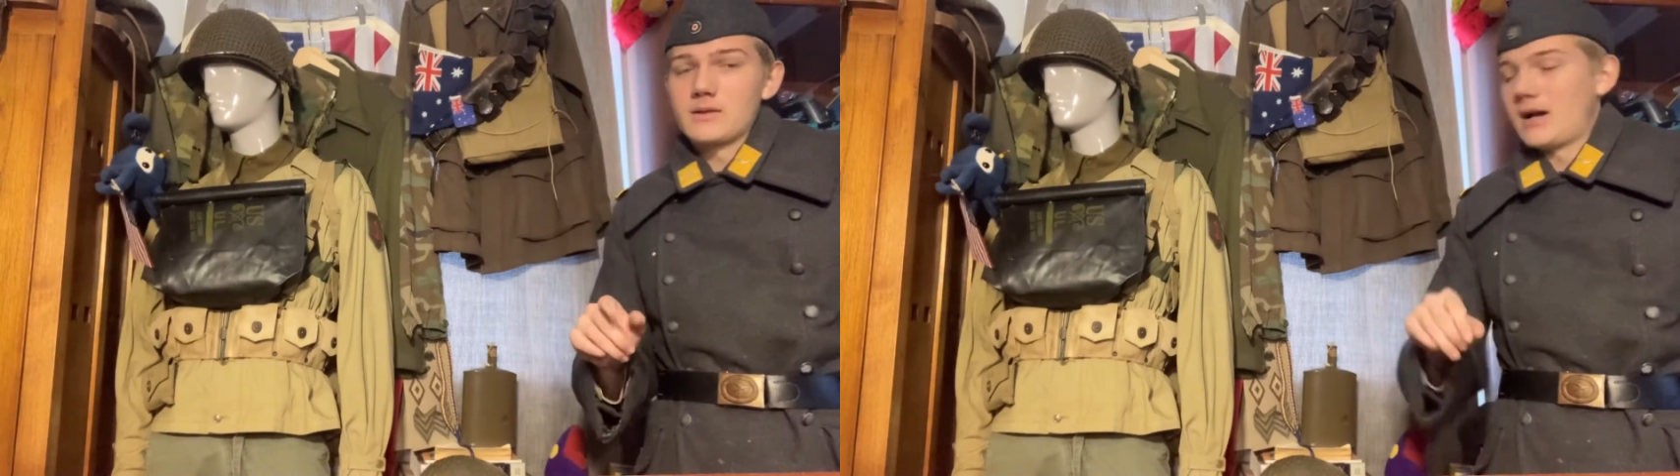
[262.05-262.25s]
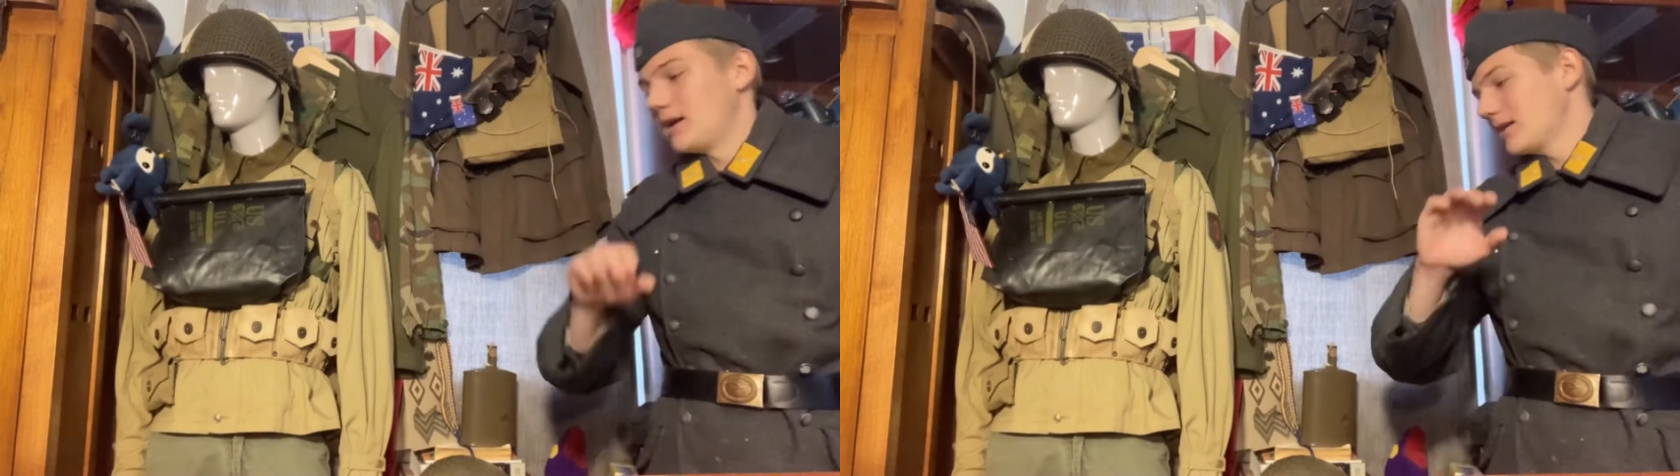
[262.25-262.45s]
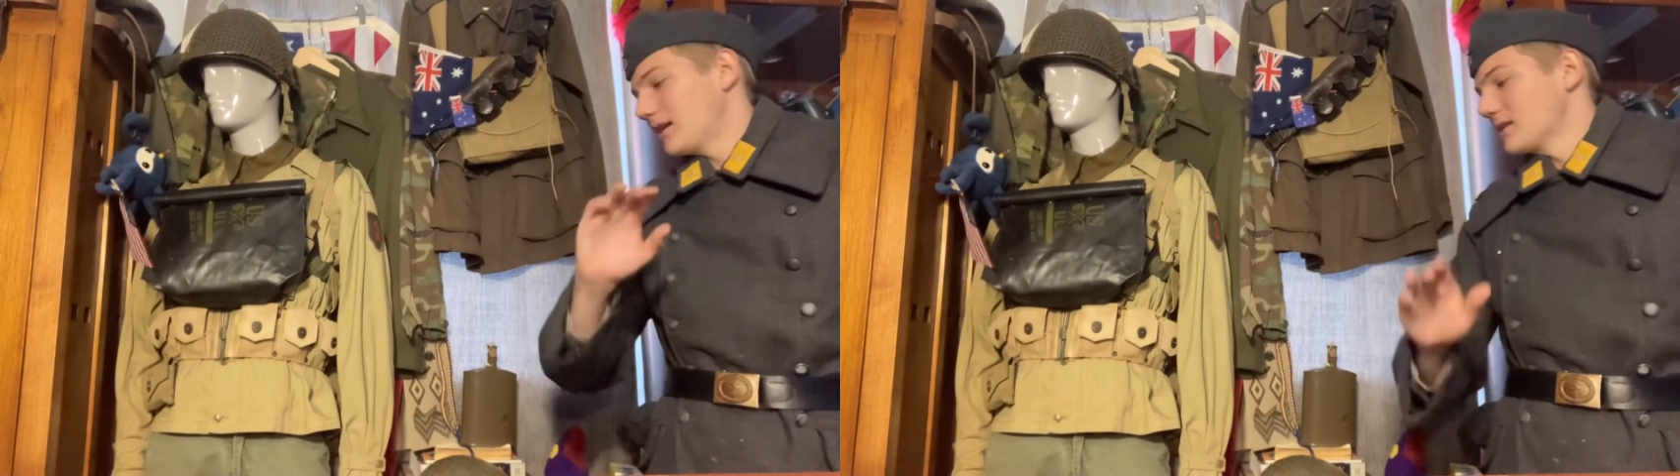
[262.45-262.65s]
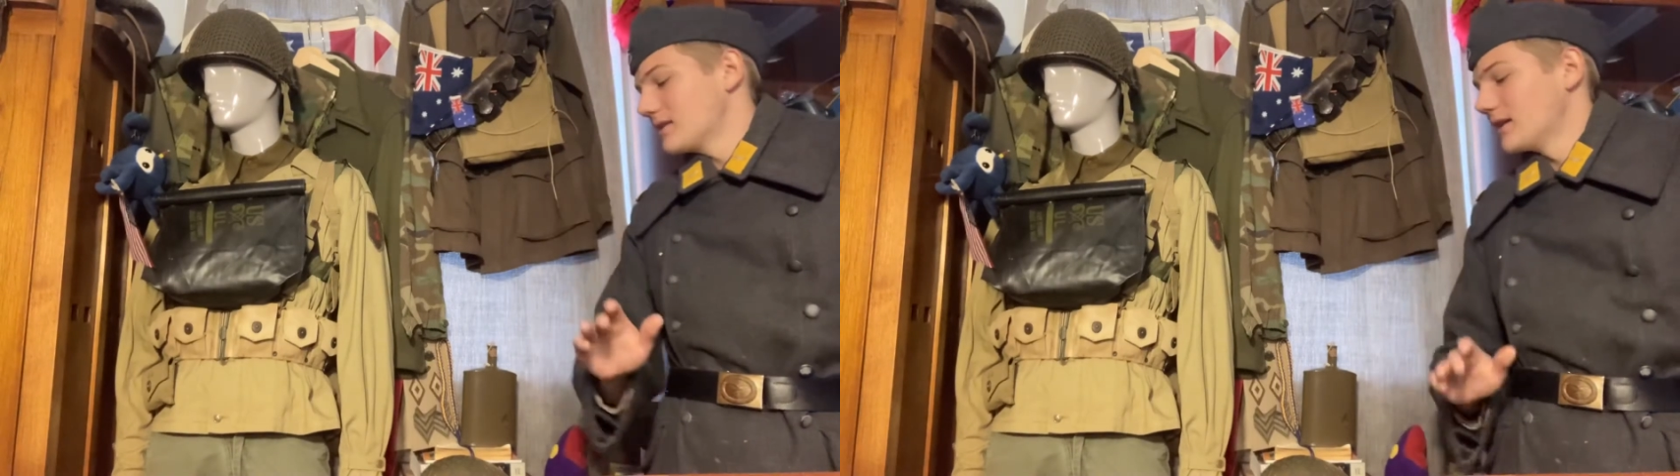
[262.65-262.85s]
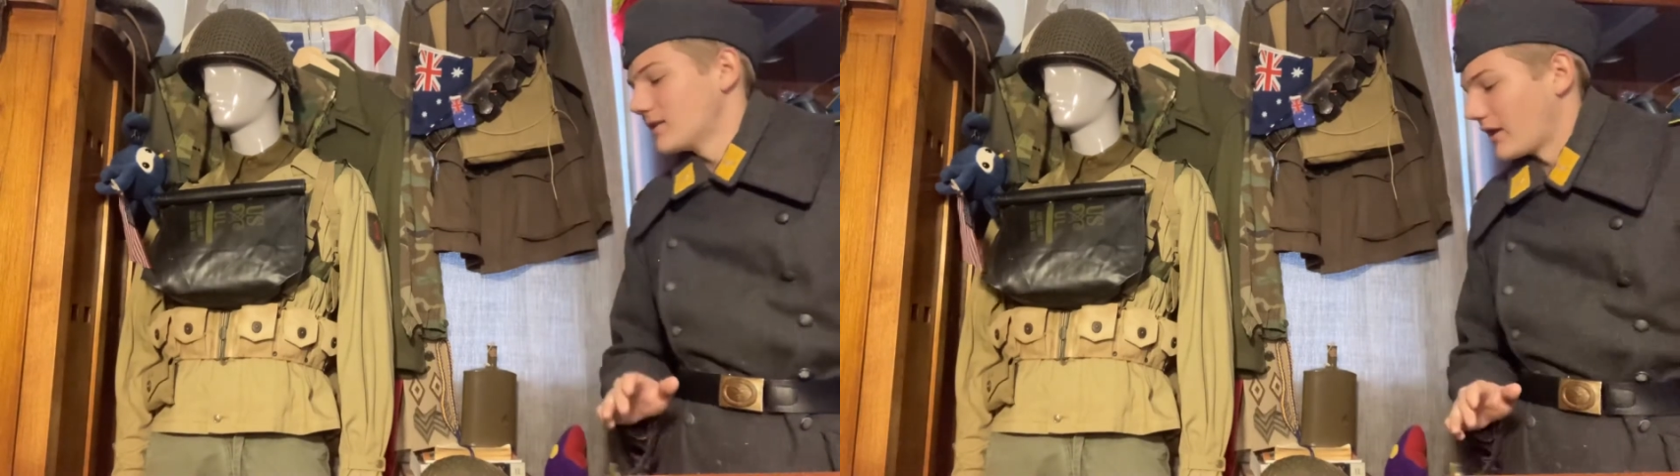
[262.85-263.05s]
I gotta
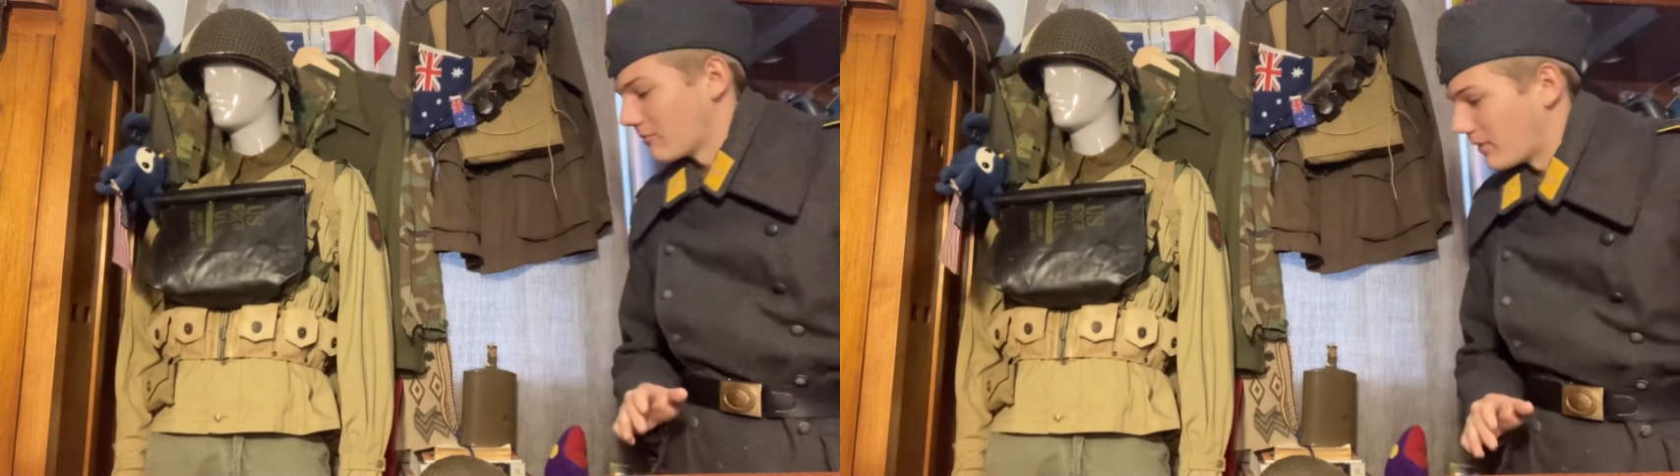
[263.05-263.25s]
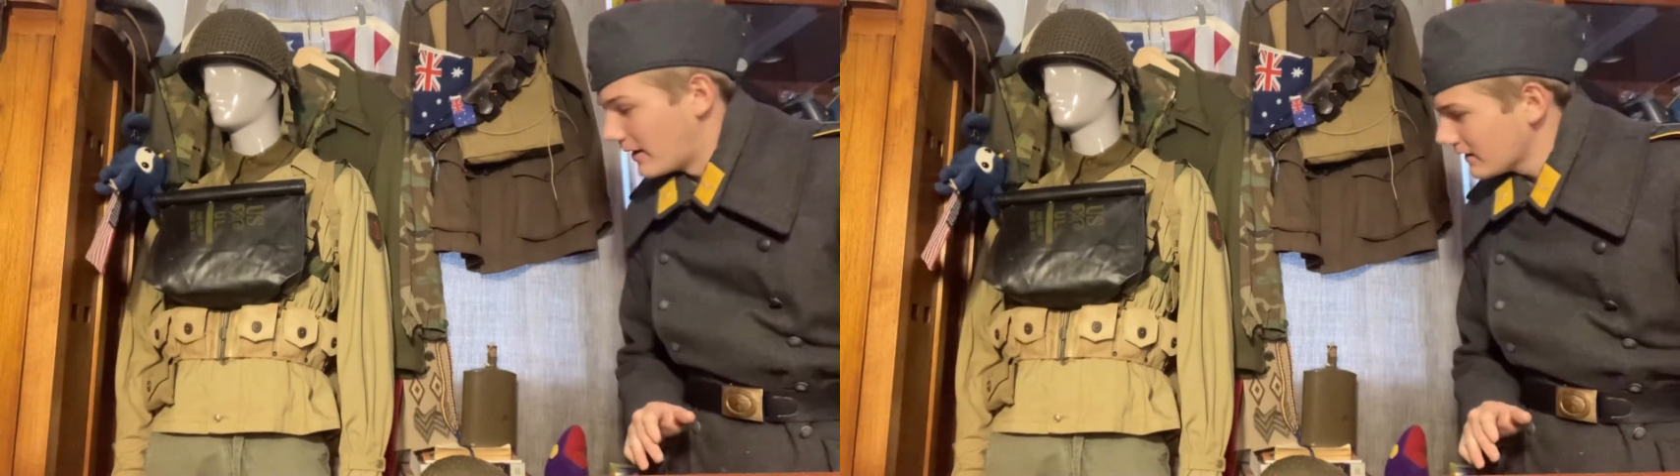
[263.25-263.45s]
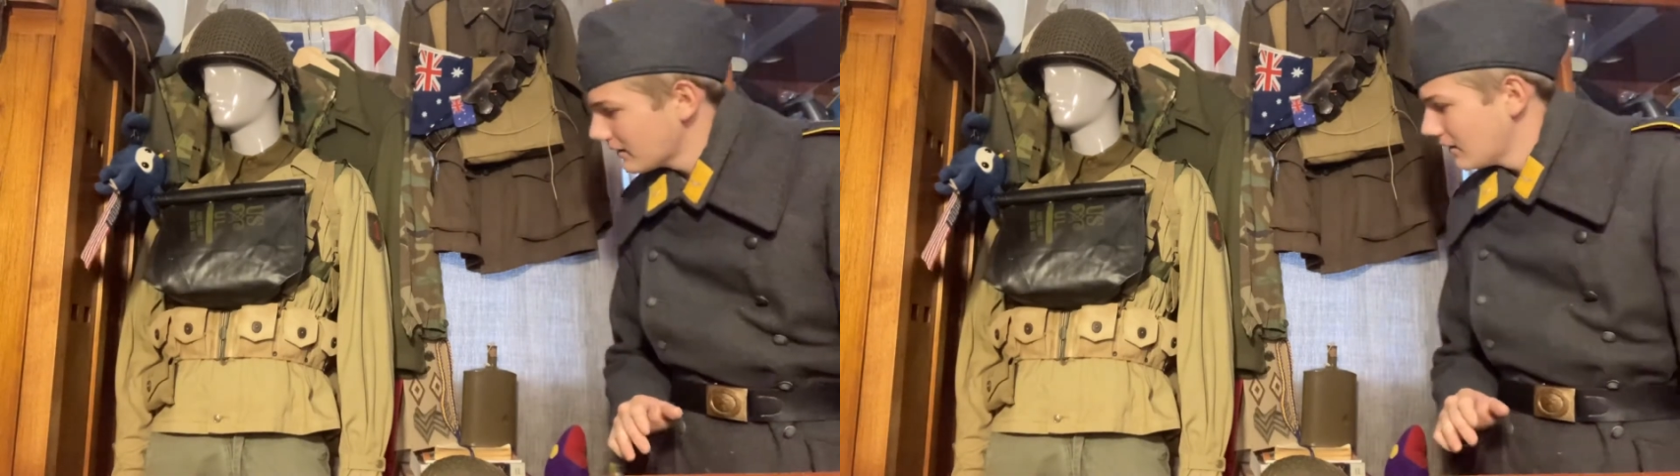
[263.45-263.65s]
take that back.